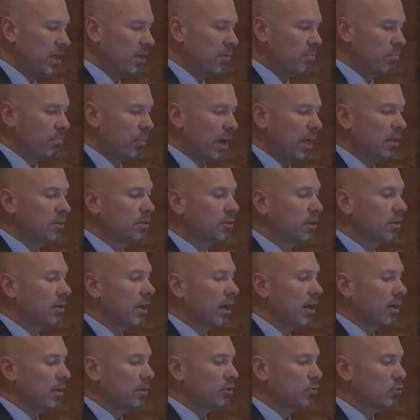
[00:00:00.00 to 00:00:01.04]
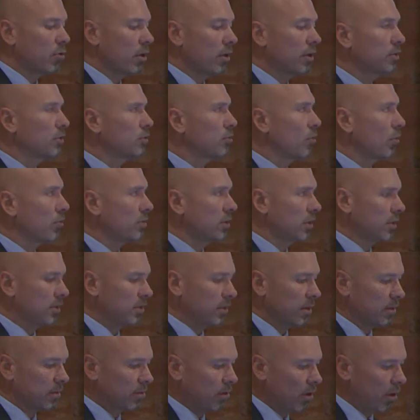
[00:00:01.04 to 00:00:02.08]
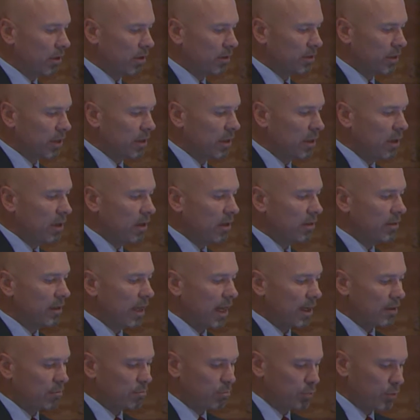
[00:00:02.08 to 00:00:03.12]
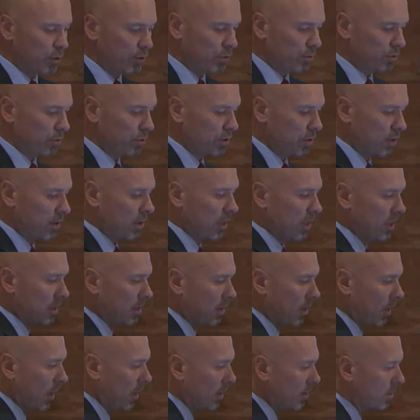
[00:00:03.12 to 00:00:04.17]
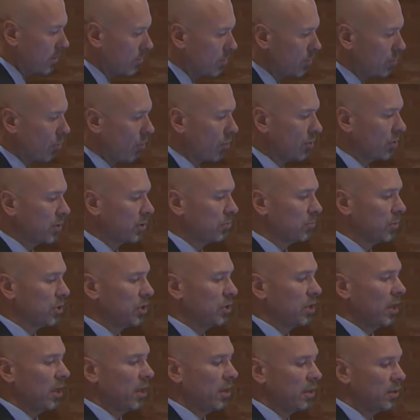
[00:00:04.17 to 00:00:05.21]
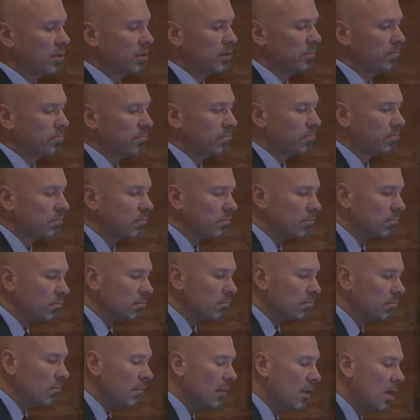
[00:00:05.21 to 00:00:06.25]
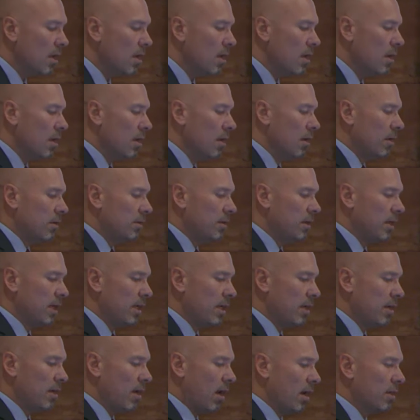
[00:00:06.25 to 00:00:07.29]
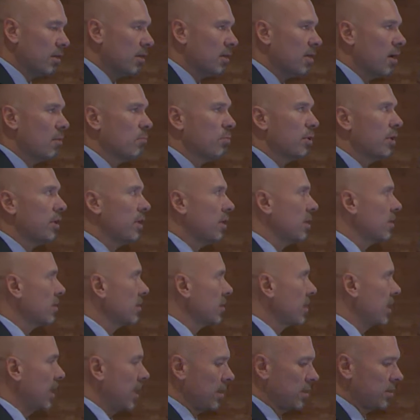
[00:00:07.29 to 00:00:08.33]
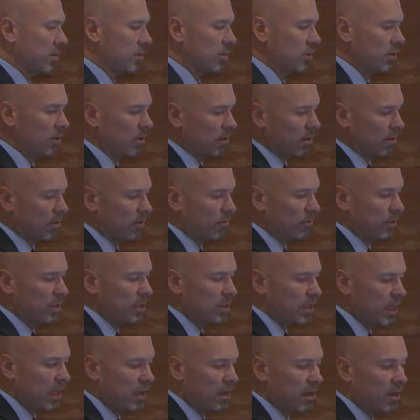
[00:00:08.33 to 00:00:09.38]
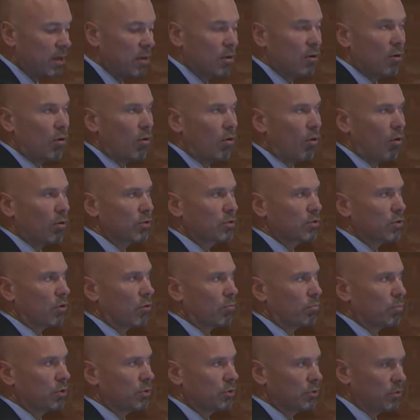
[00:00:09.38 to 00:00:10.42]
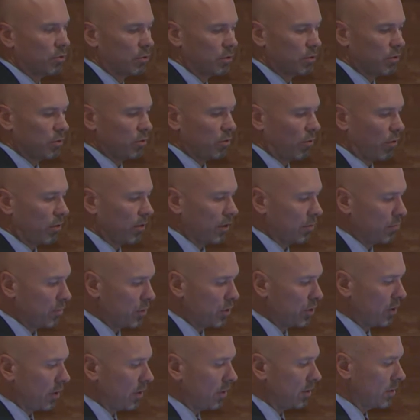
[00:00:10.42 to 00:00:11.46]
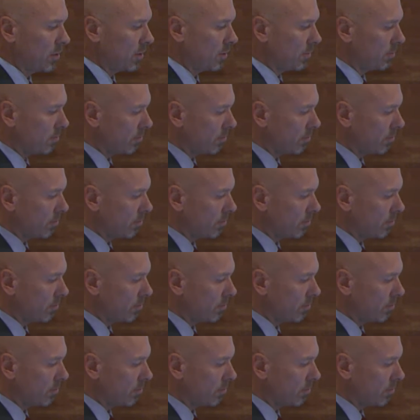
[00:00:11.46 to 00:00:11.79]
Belgian Electronic Sorting Technology, that produced these kinds of sorting machines. The other company in the case, VC, also produced sorting machines.